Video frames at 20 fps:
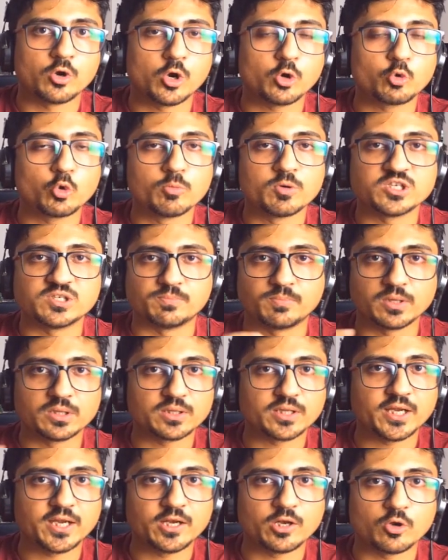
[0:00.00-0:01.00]
not too much
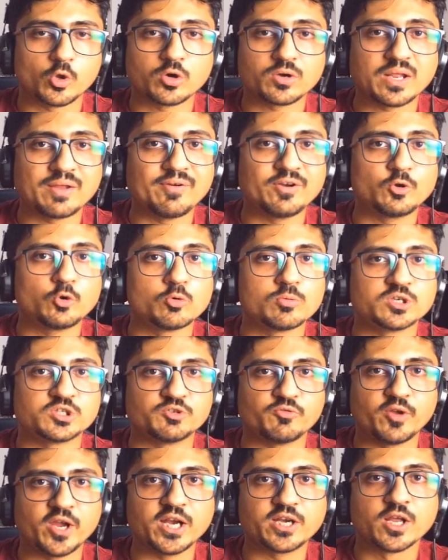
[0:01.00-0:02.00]
bulky, not having too
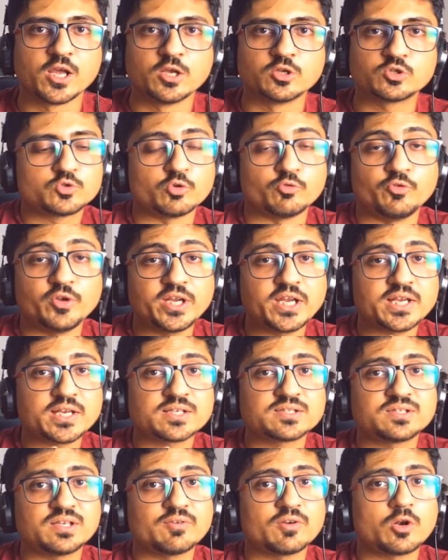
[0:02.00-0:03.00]
much weight. So we can
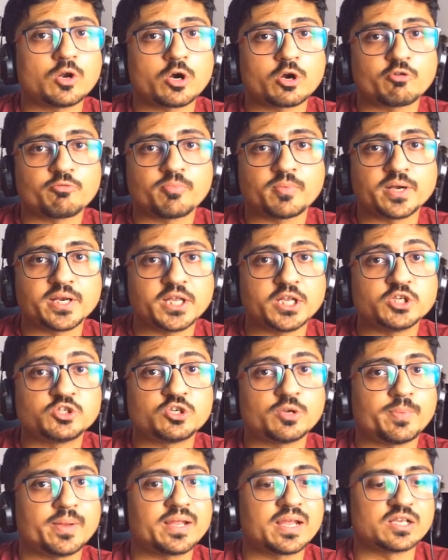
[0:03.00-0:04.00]
just save a lot of money in
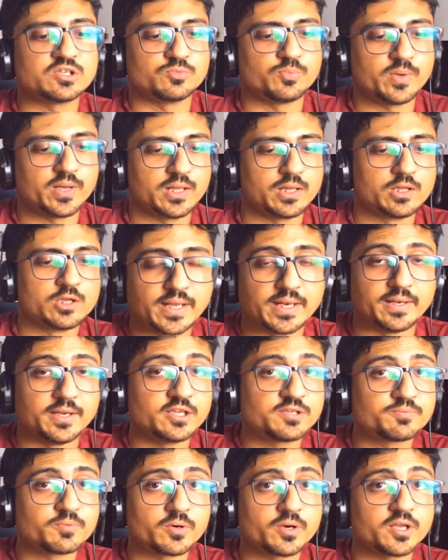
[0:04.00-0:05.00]
shipping as well. And
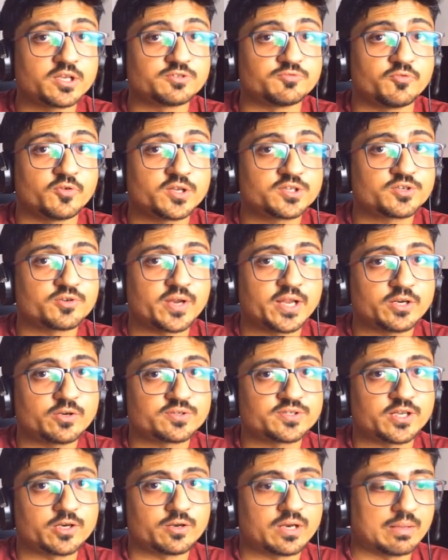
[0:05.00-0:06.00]
this product is worth trying to
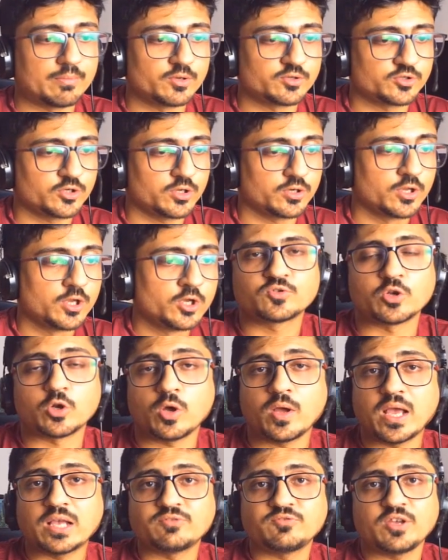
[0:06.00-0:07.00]
sell on Amazon. So
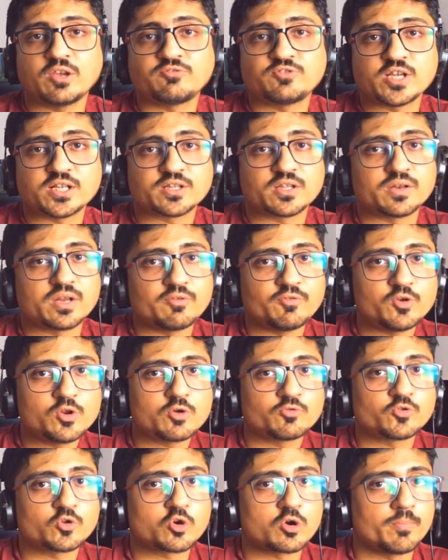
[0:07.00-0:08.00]
now as we have checked the revenue
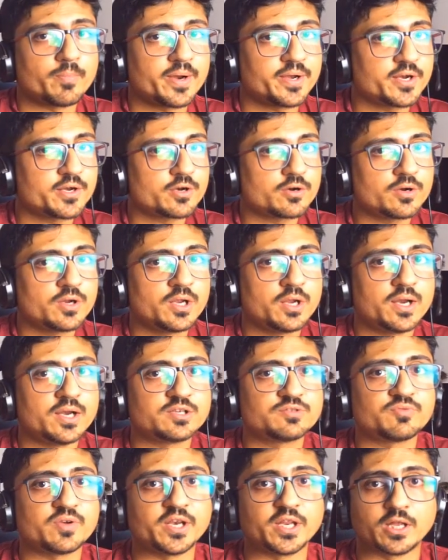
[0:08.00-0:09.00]
of the competitor,
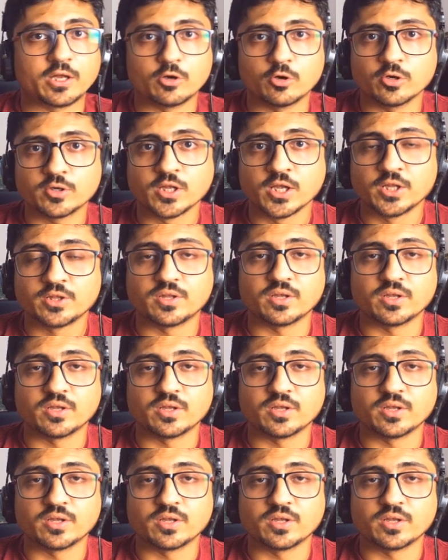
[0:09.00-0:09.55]
it's very good,